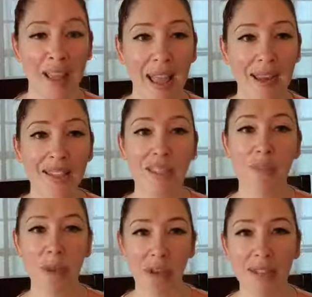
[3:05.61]
and
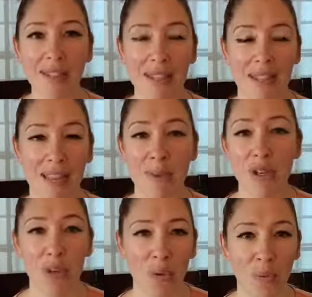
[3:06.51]
experiencing Him in new